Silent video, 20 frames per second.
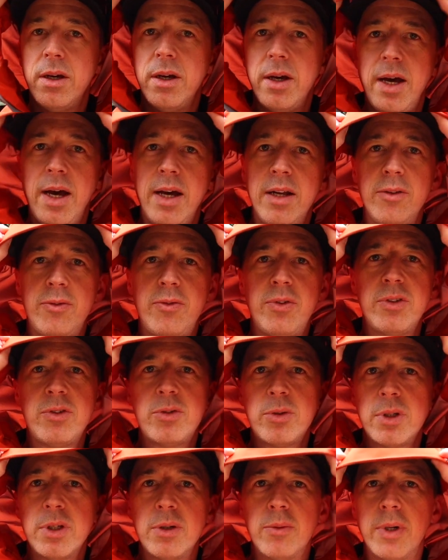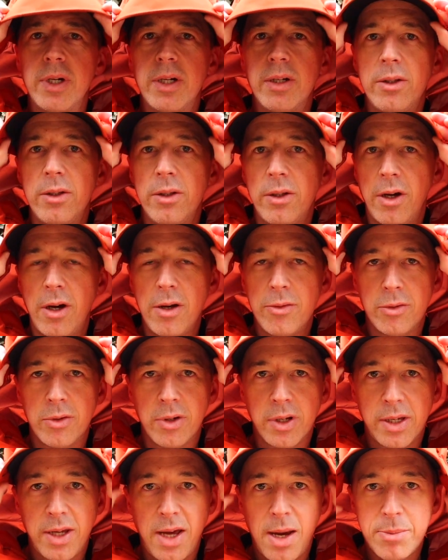And it fits really well over
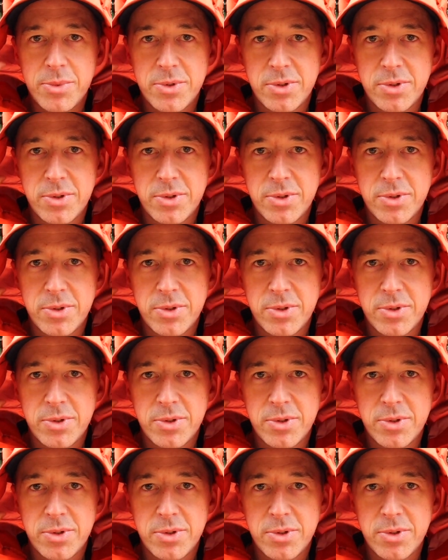a cap